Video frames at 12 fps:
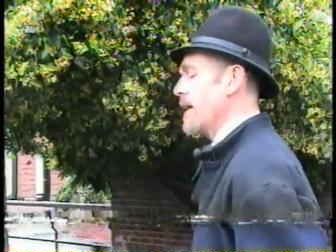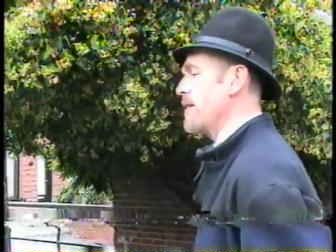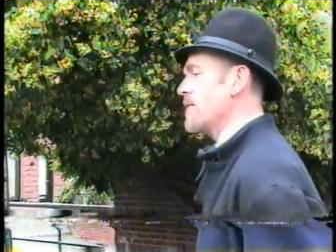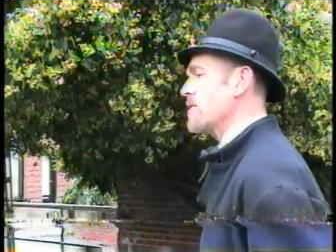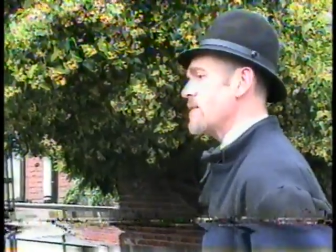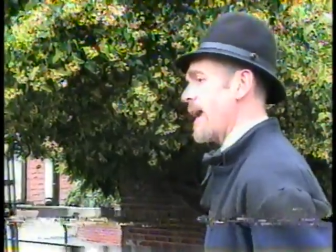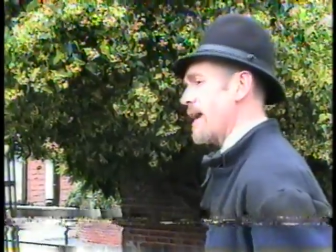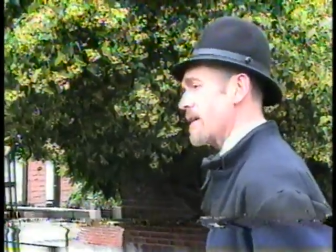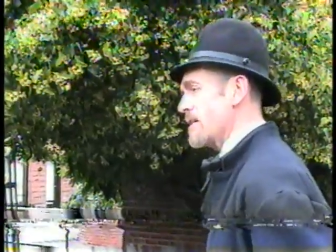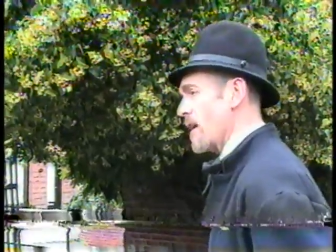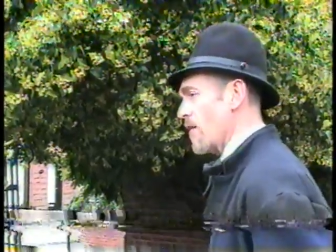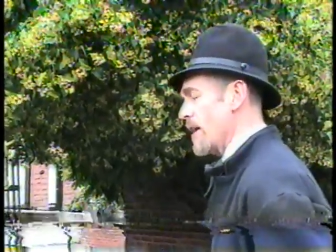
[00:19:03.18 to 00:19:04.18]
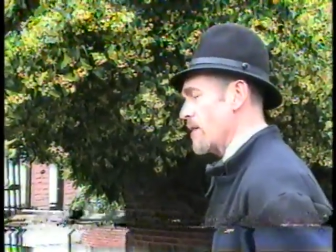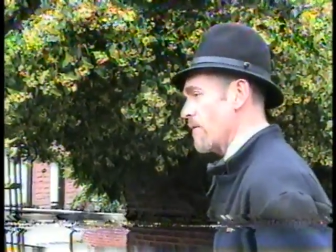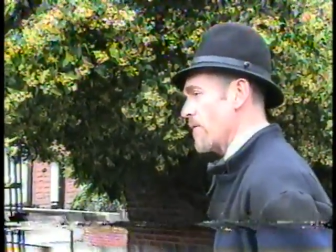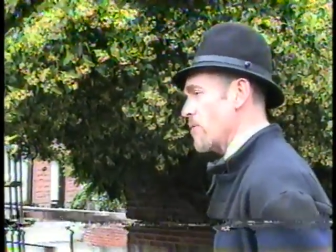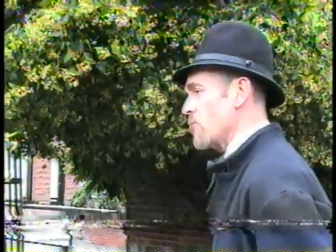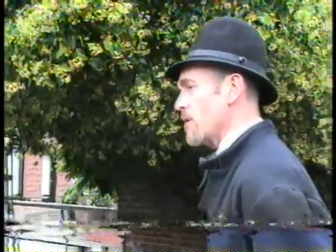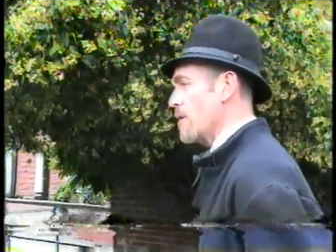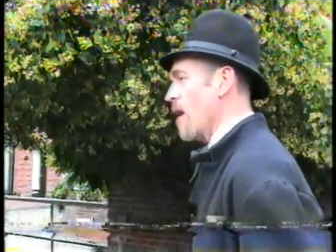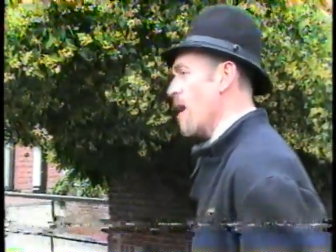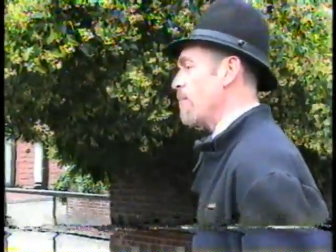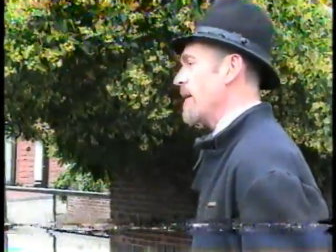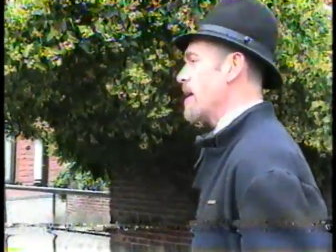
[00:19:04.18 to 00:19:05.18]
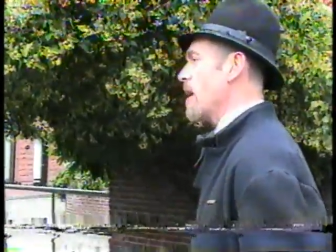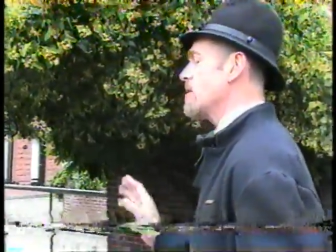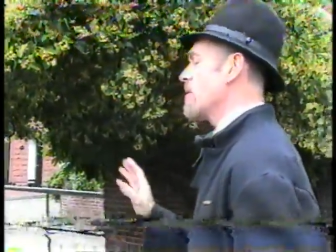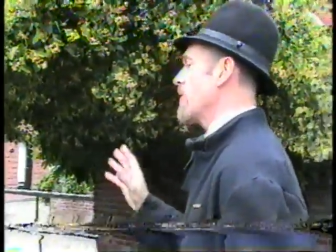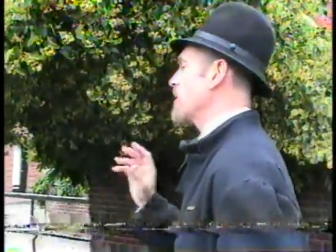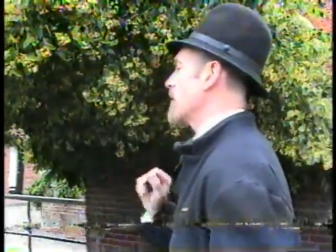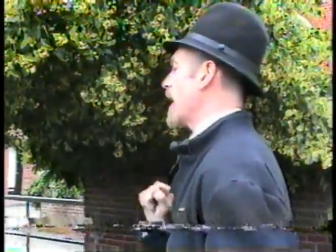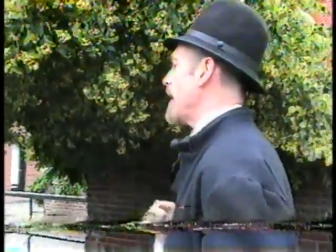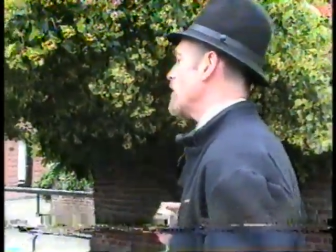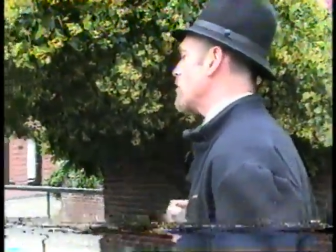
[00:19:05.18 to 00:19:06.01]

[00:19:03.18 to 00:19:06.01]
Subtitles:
in the sanitary division because of his case